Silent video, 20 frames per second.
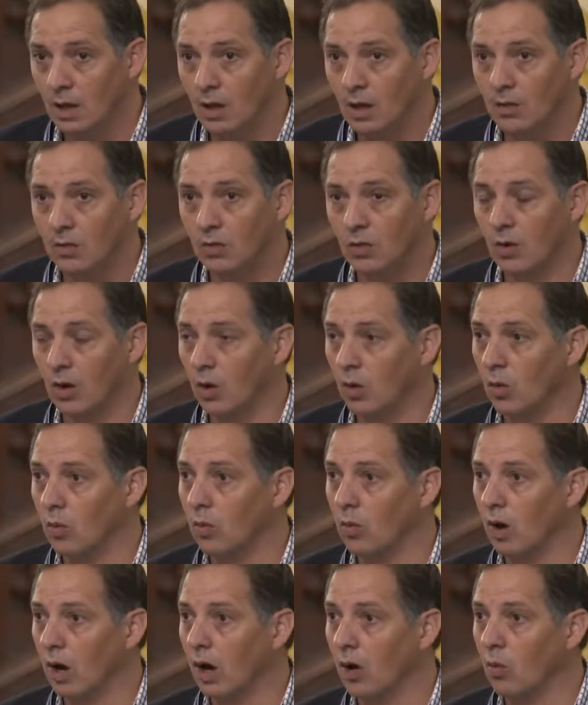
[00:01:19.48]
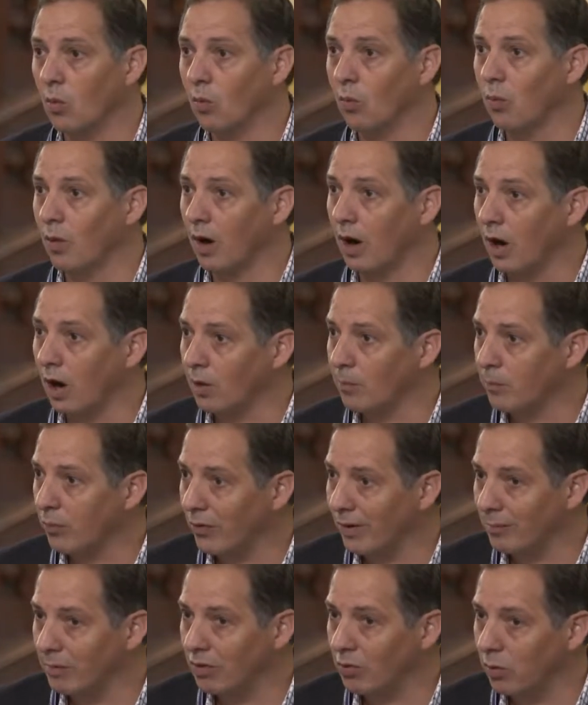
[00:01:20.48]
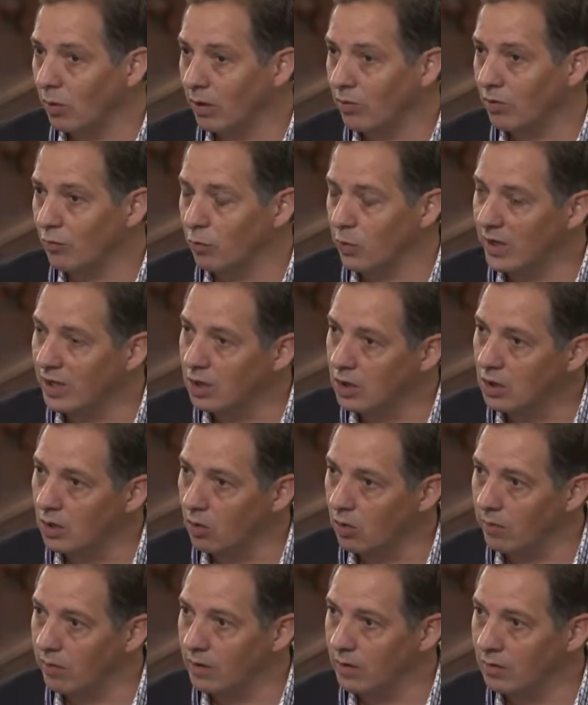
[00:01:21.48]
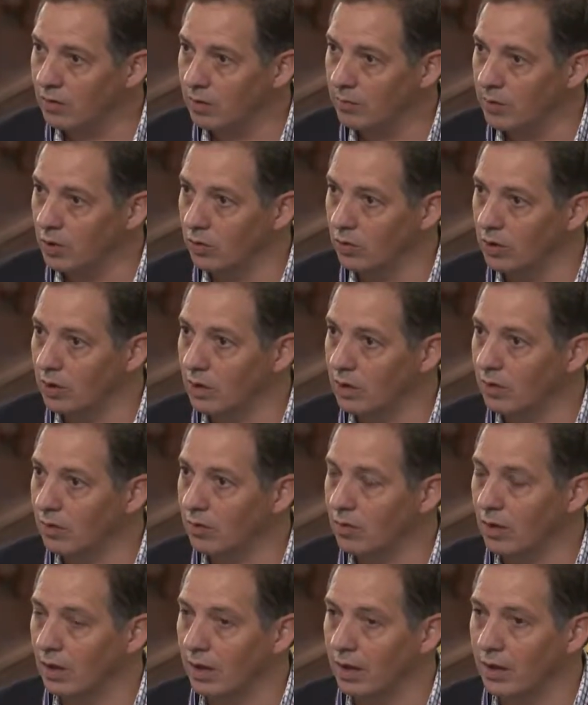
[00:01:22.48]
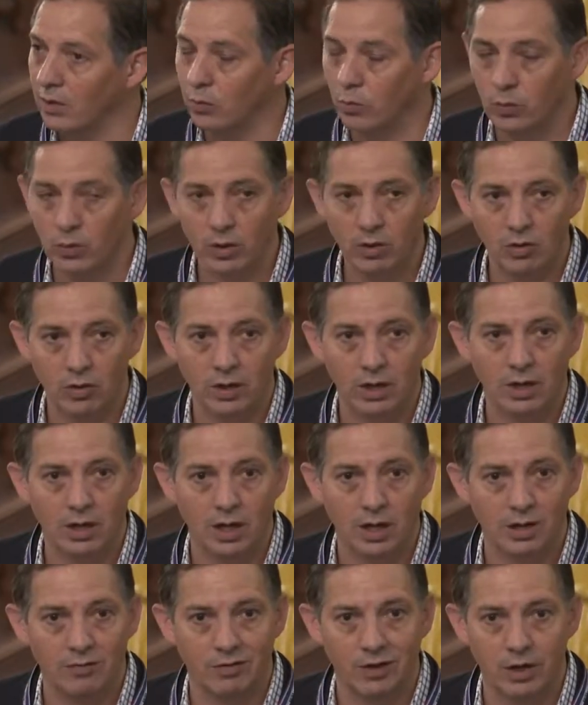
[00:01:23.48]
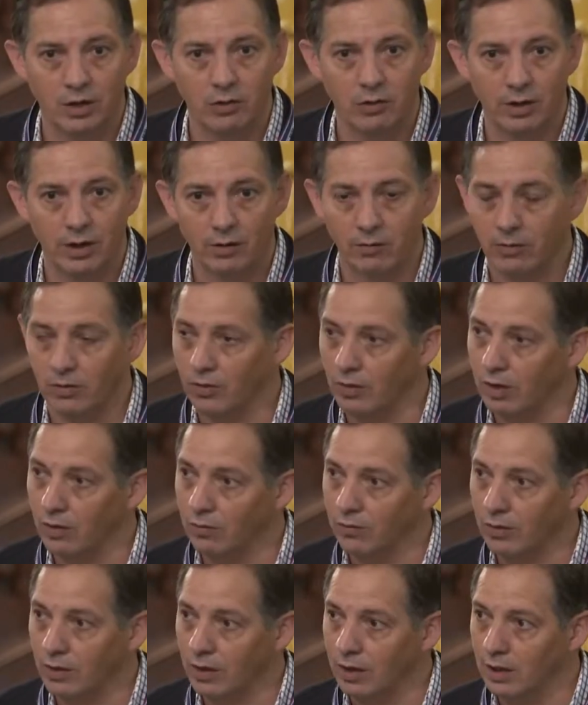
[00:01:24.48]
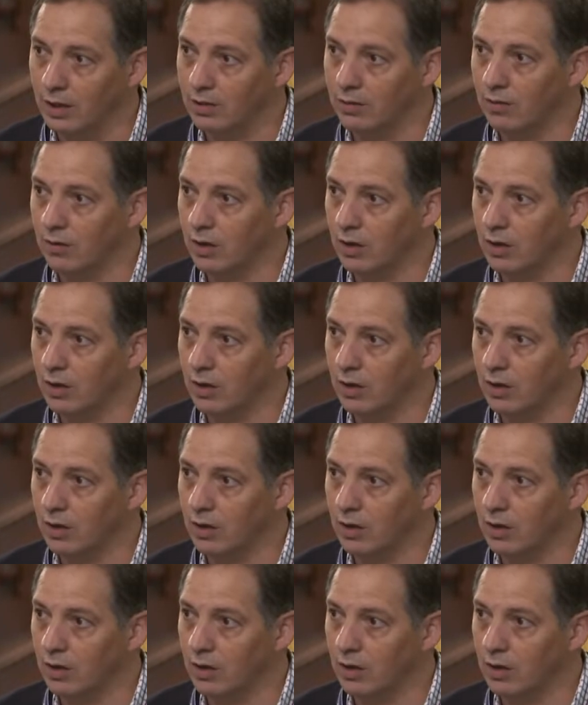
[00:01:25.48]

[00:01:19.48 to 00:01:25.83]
So our premise was if we could go to these communities and really kind of integrate ourselves into the